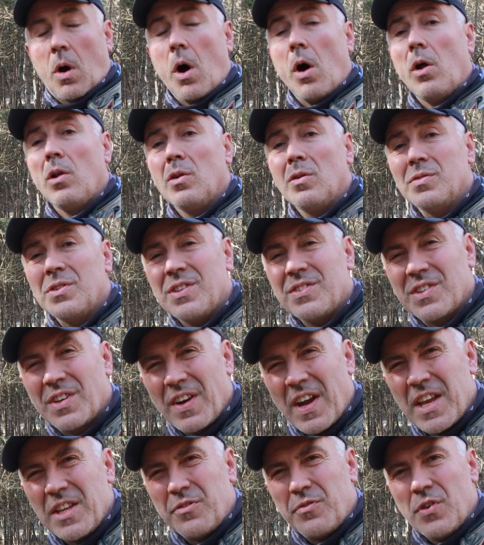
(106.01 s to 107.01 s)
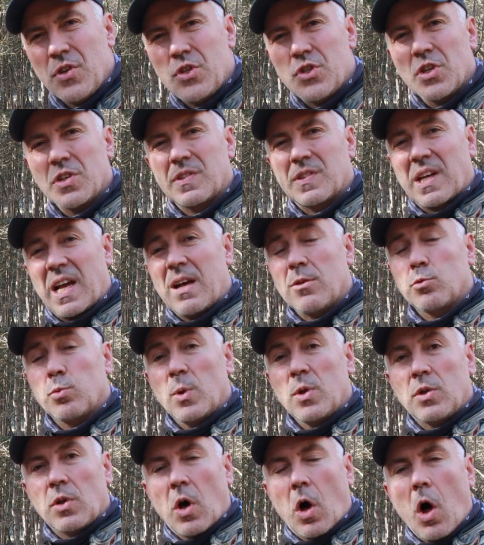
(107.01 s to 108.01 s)
All of these great features come
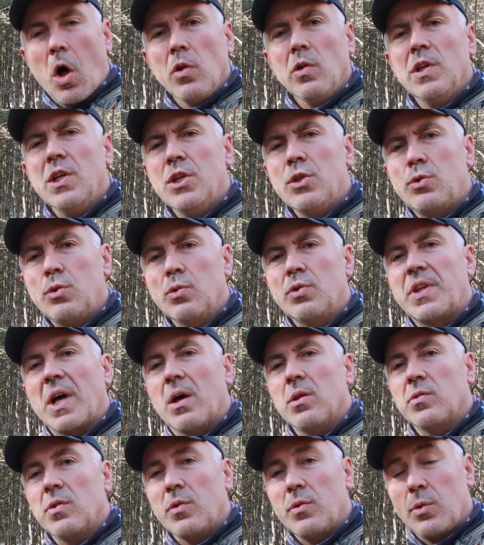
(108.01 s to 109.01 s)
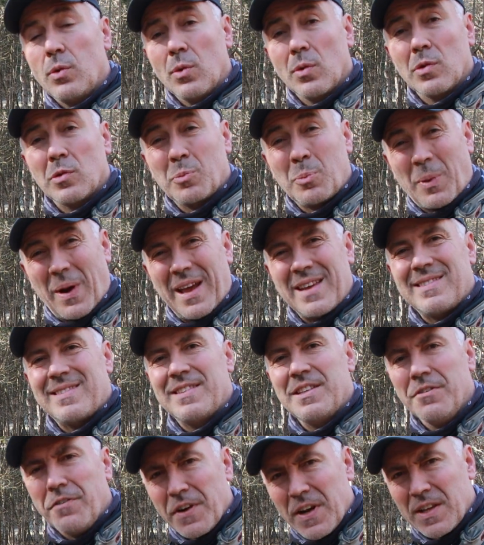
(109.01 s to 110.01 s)
with only 2000 euros
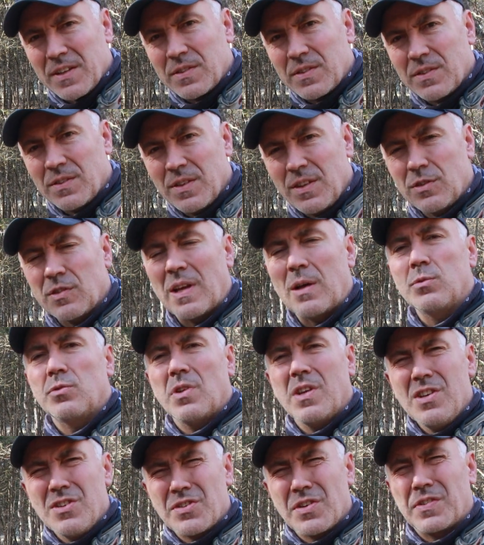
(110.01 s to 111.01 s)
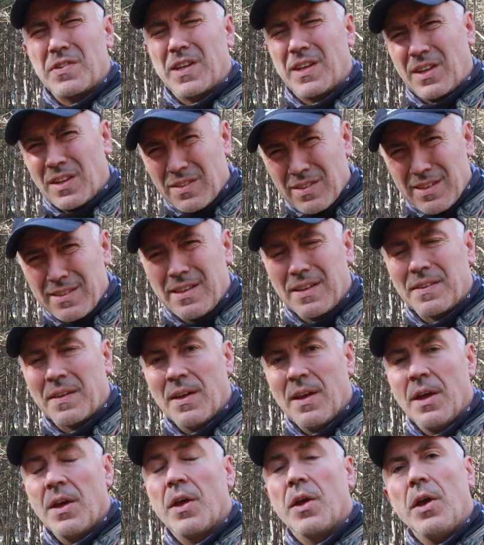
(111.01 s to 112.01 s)
price difference. This sounds interesting, isn't it?
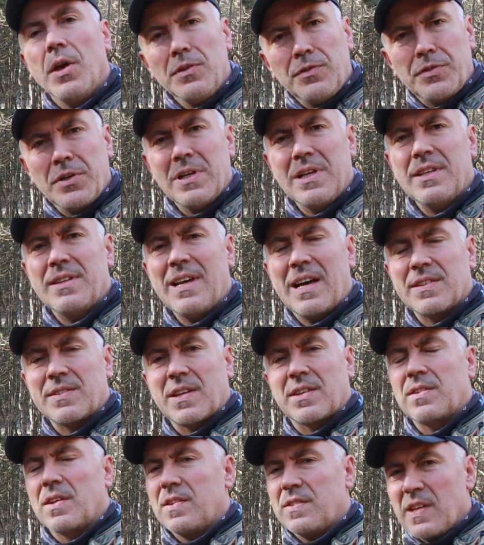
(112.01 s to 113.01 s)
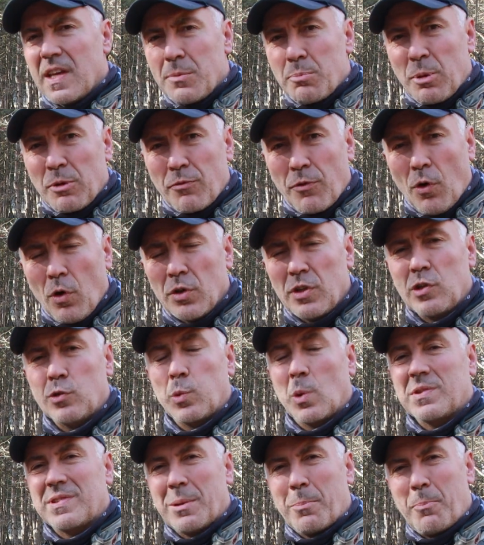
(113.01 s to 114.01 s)
It really does. As I said before,
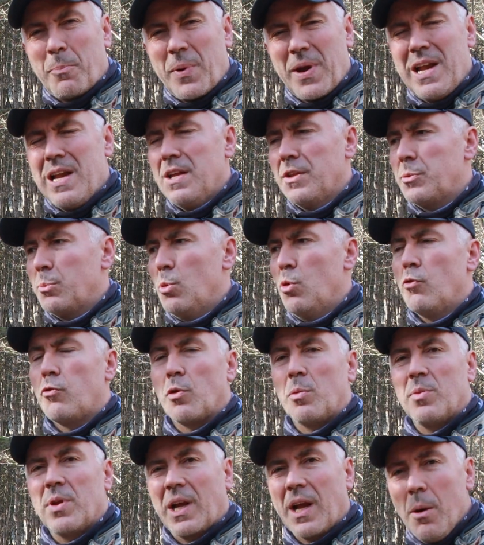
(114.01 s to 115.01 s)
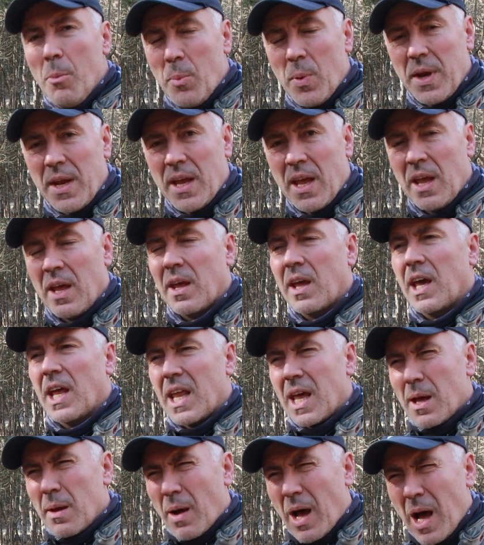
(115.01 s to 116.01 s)
this was a brilliant move from the company
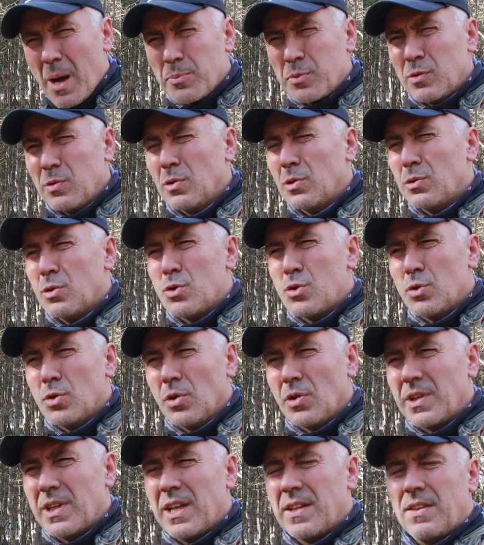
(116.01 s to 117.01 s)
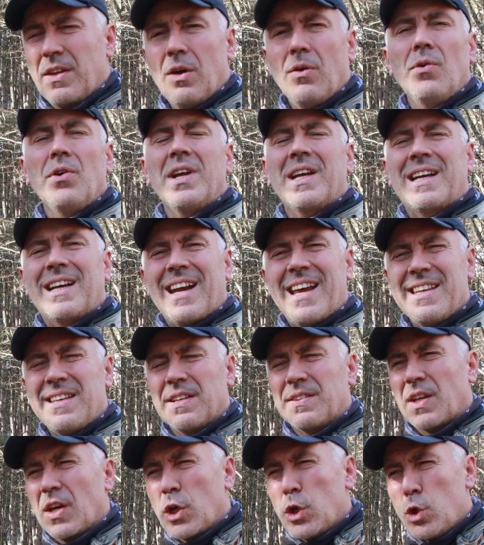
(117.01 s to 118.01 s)
and I am absolutely sure that they already
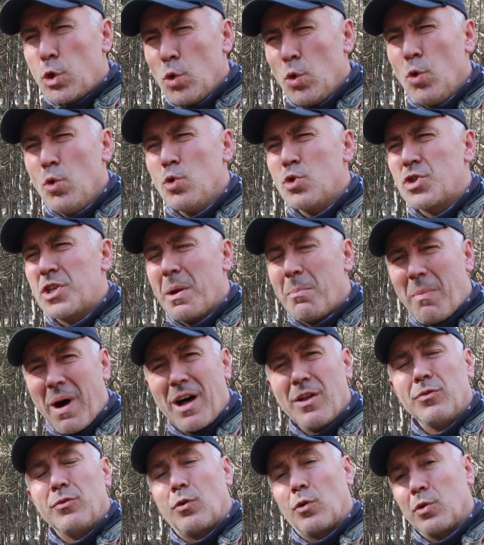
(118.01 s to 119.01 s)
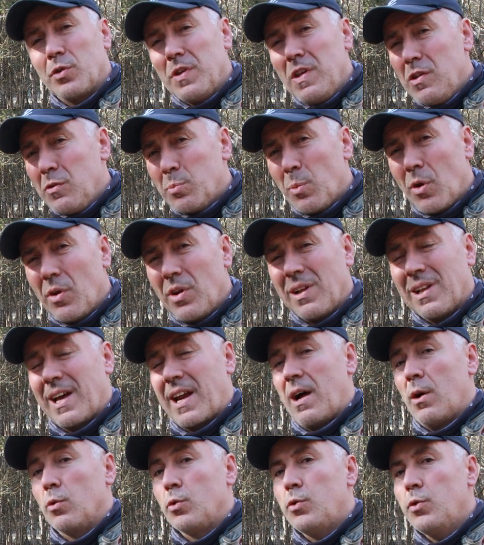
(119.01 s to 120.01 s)
created a huge demand for this model
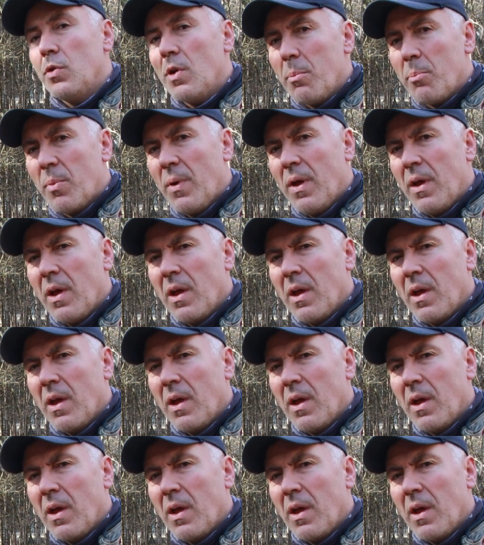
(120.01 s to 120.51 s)
around Europe